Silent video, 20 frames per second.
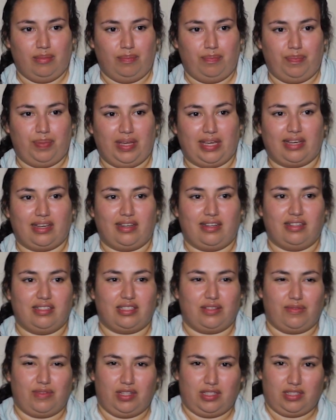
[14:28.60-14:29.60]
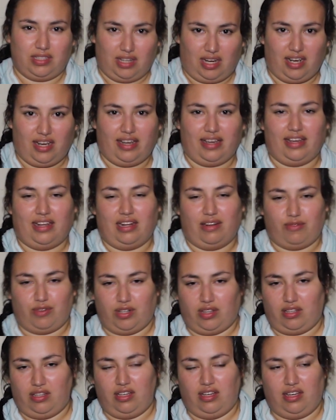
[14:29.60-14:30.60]
because of the dye and
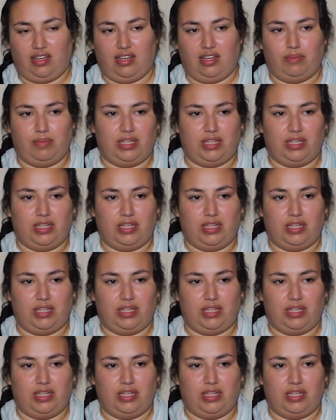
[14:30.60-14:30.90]
everything,